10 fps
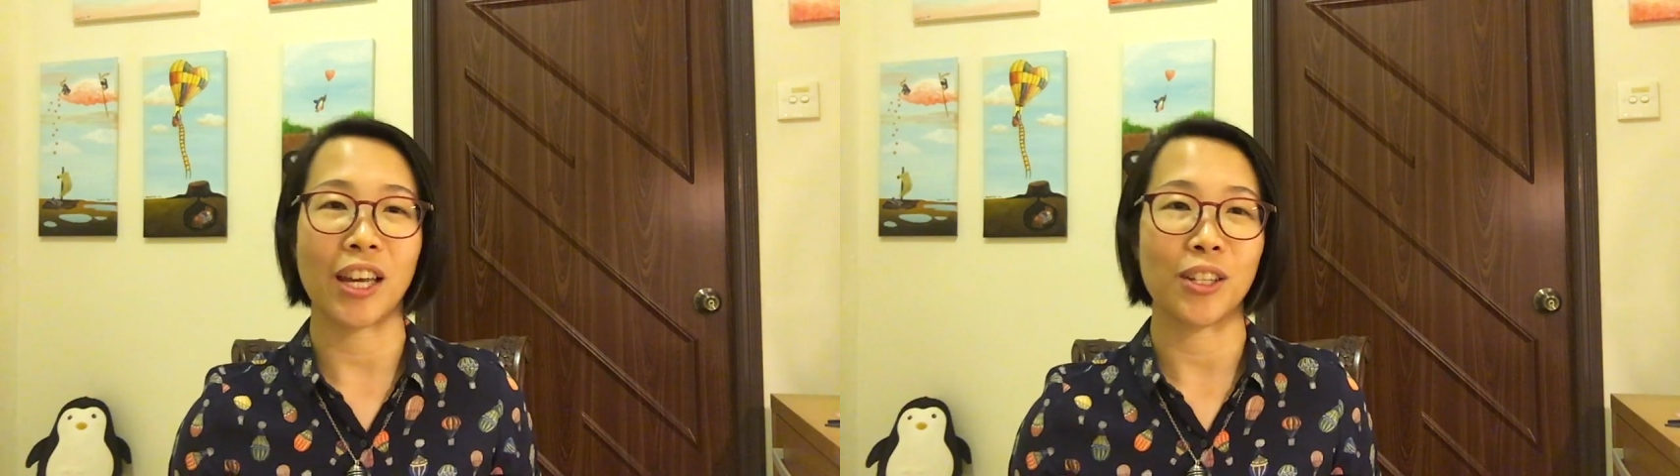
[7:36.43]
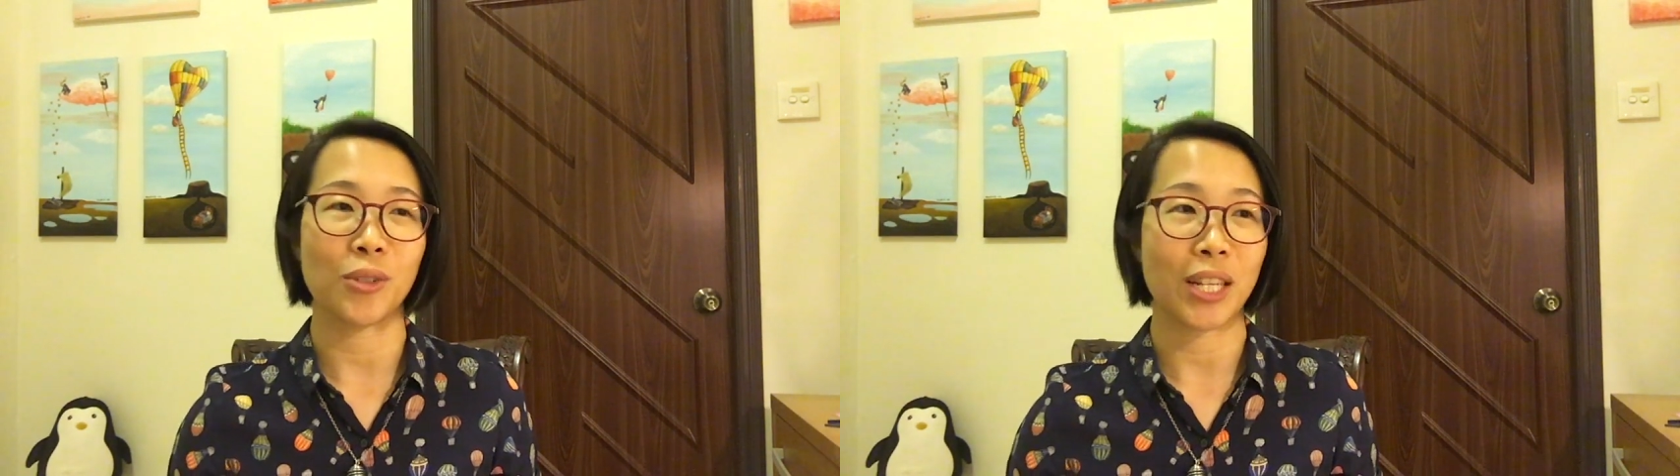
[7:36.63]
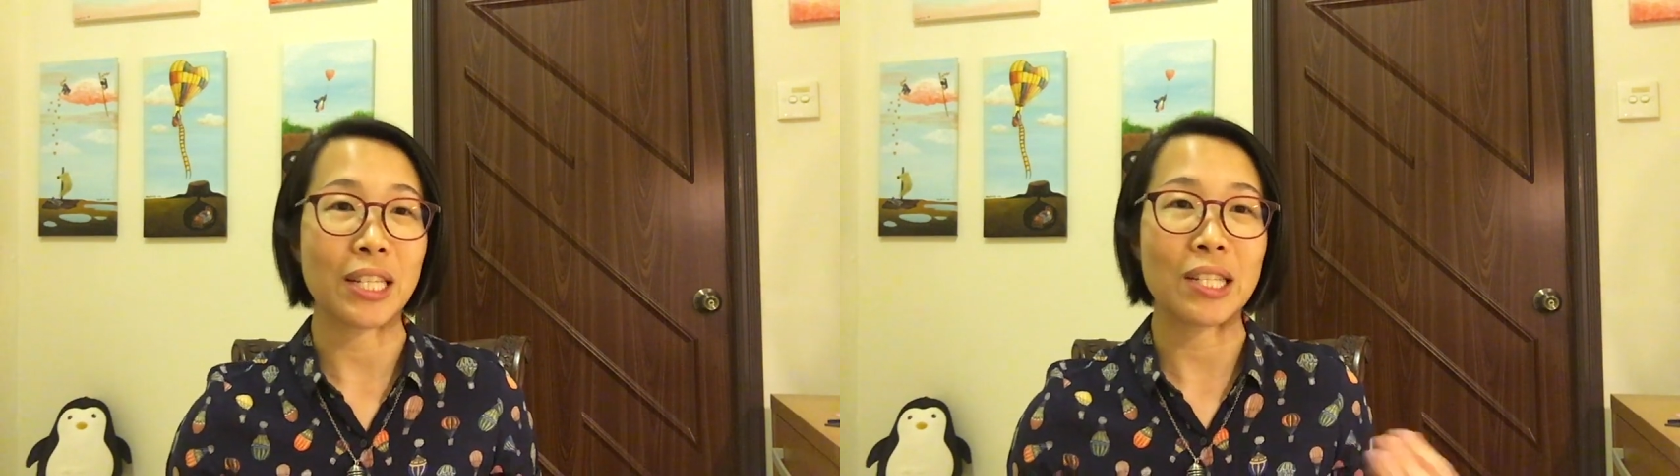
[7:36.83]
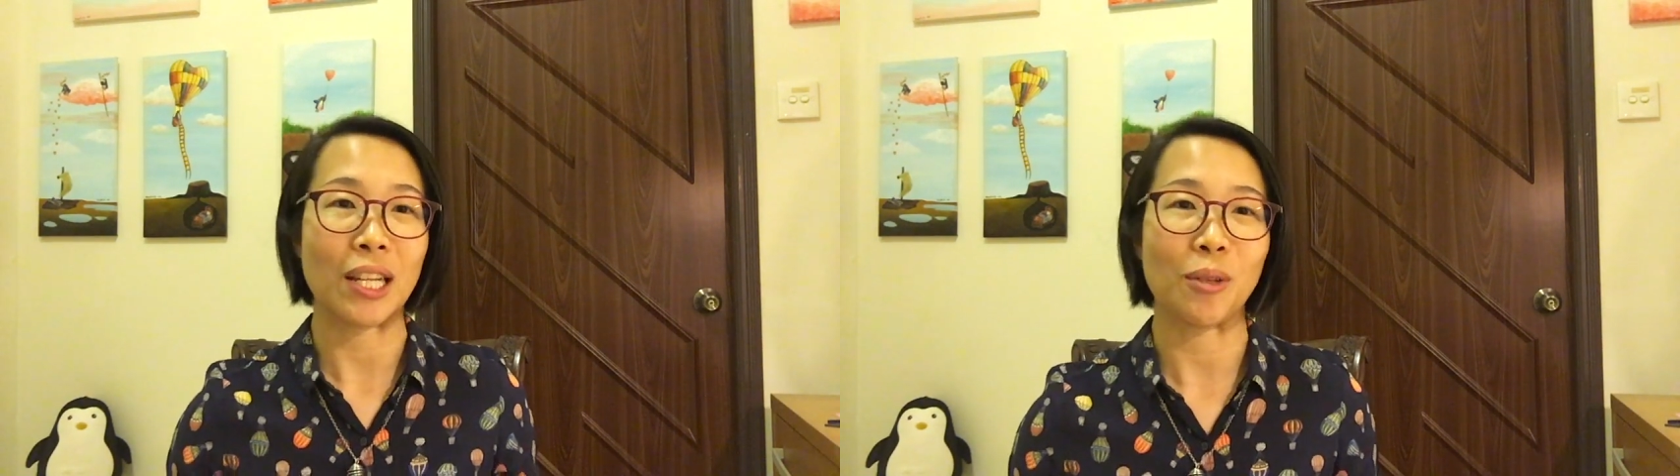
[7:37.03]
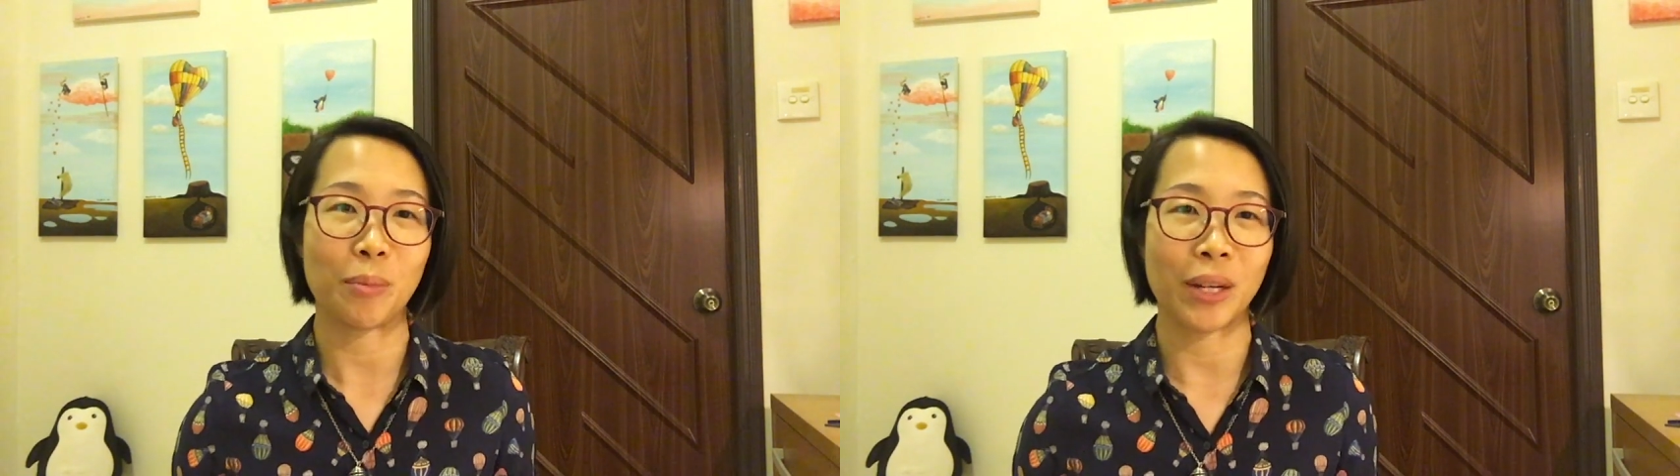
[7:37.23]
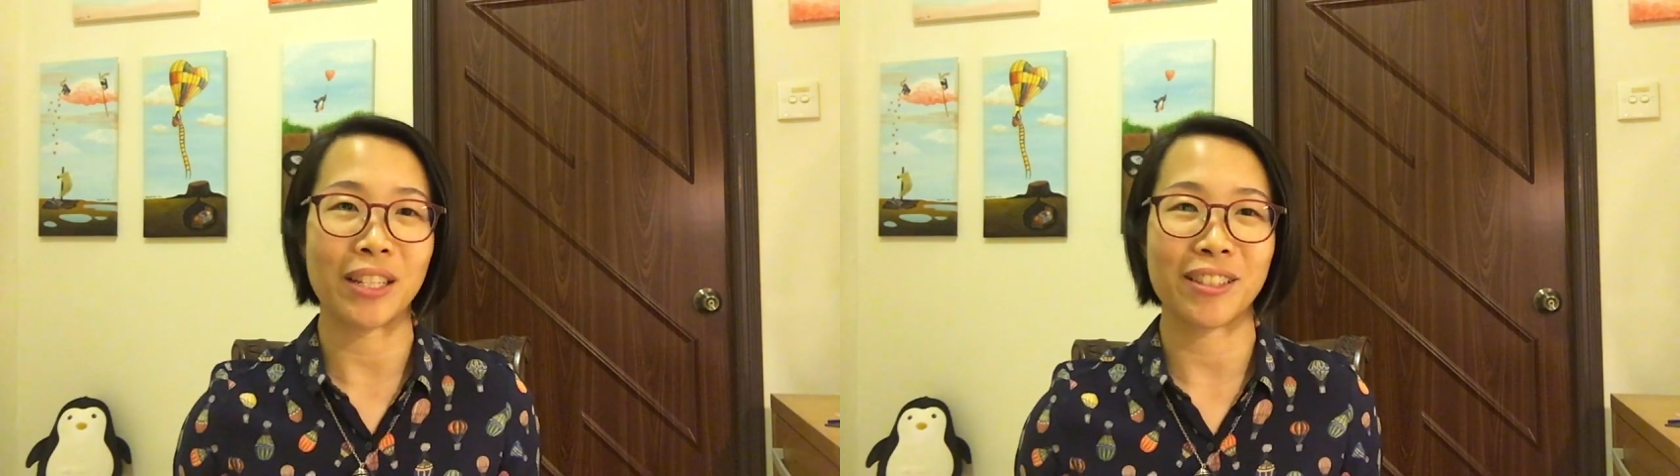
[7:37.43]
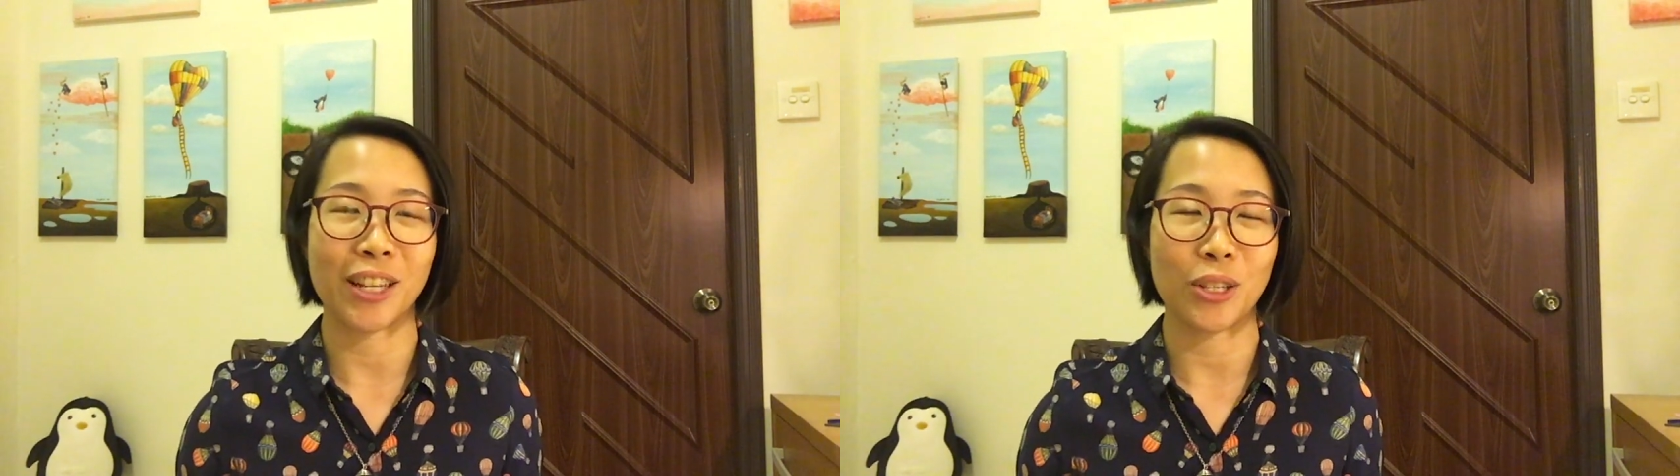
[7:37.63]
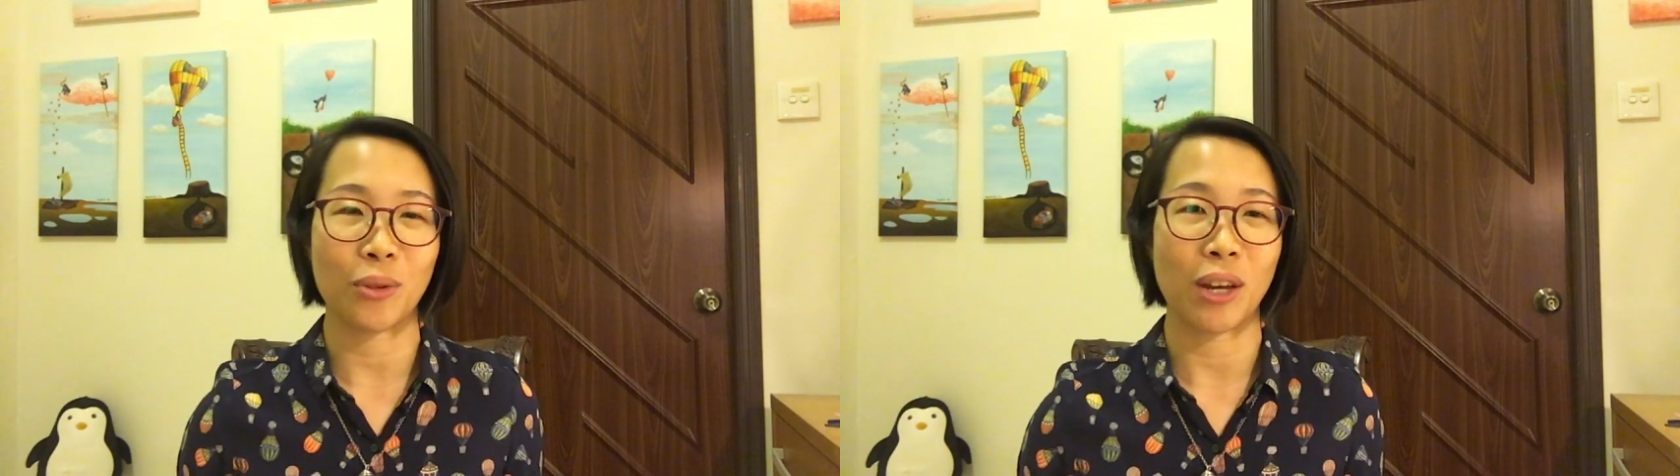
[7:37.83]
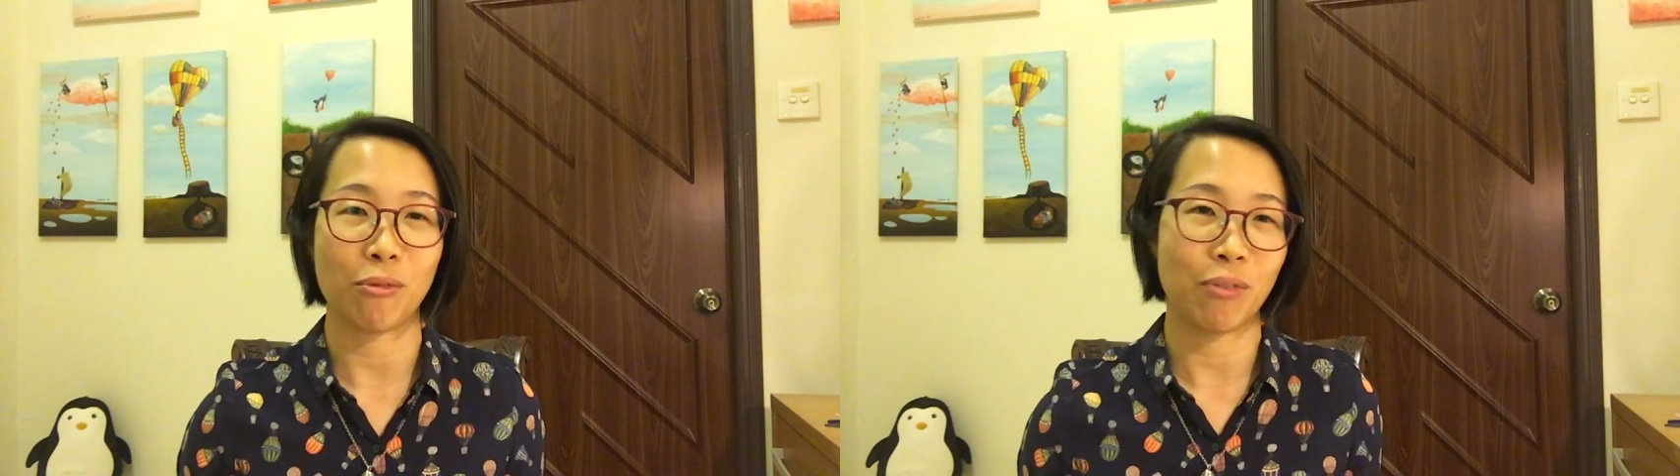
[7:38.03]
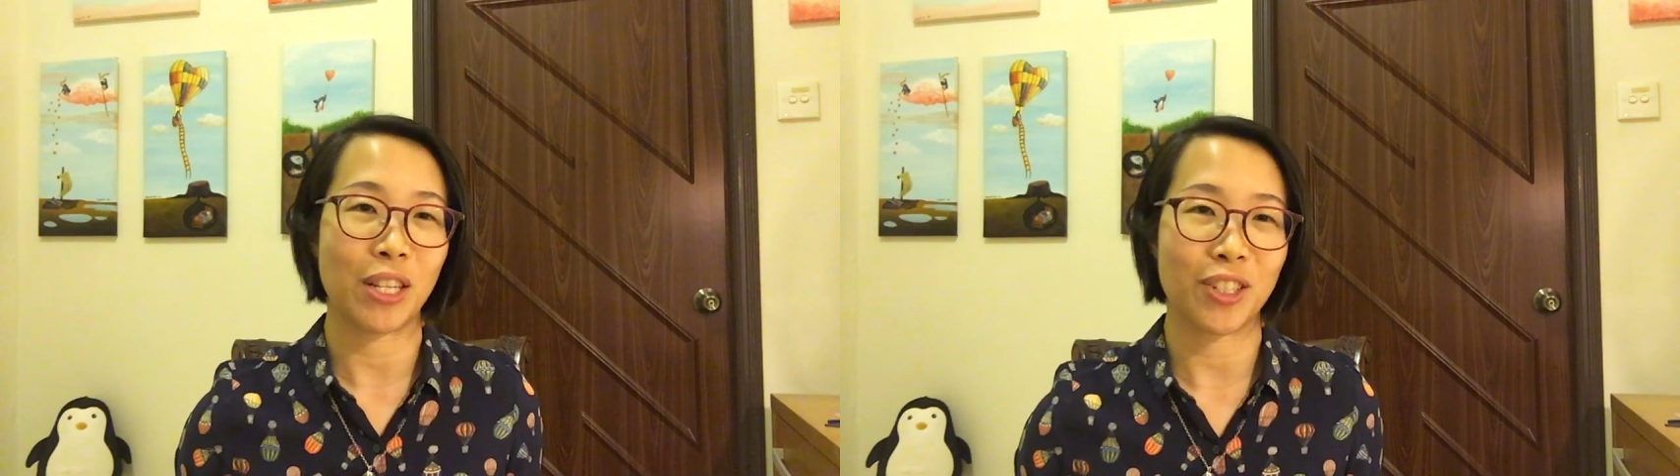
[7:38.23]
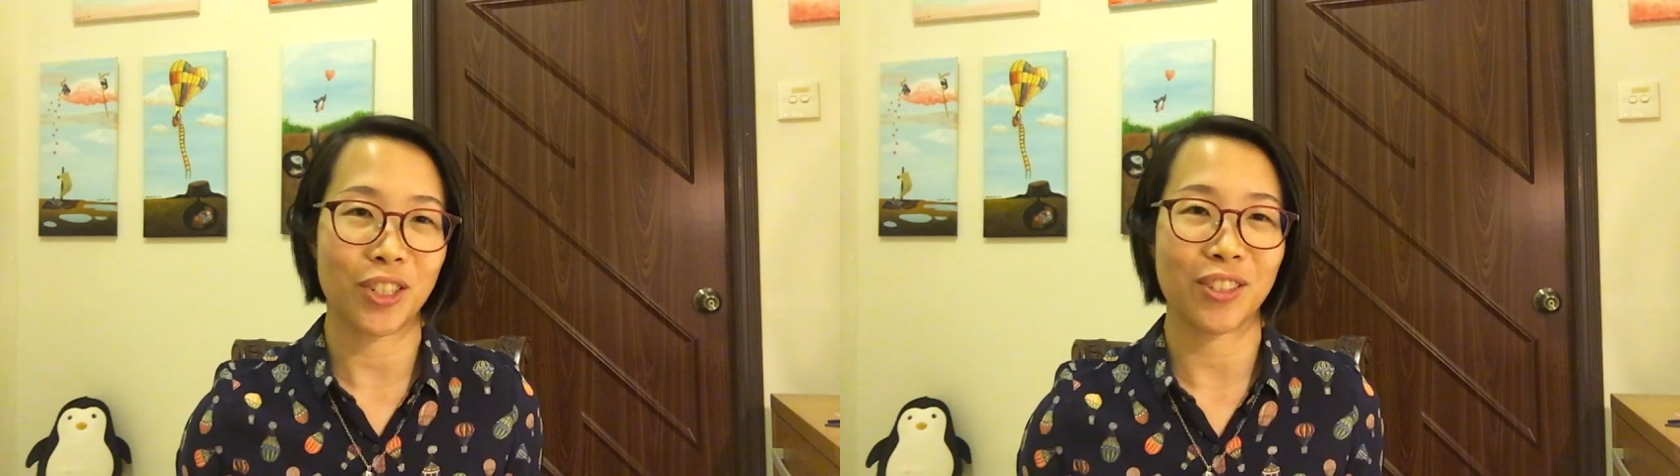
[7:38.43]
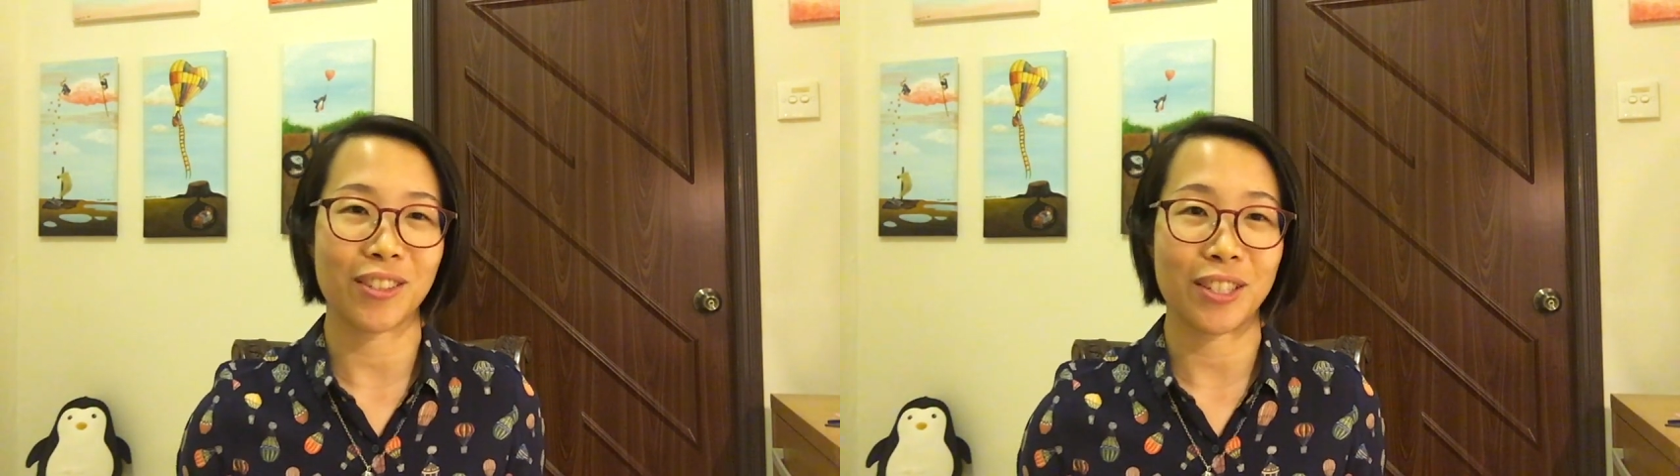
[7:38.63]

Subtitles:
and you can celebrate that you have finished